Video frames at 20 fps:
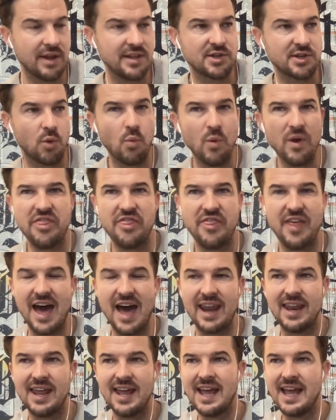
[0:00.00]
And so with
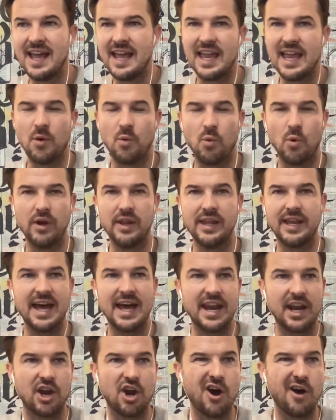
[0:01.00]
that, it really
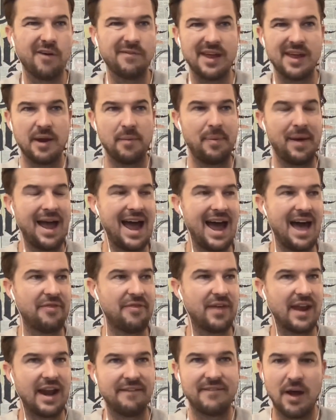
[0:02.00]
kind of carved out a path
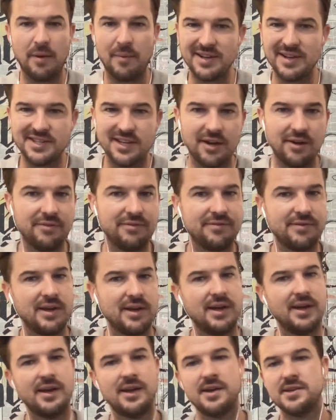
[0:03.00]
that I found myself
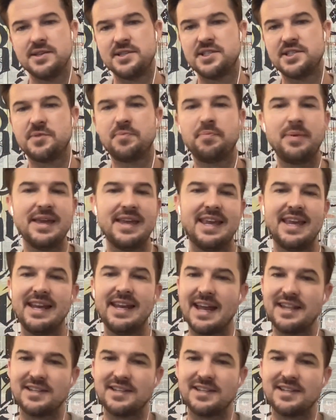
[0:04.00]
speaking at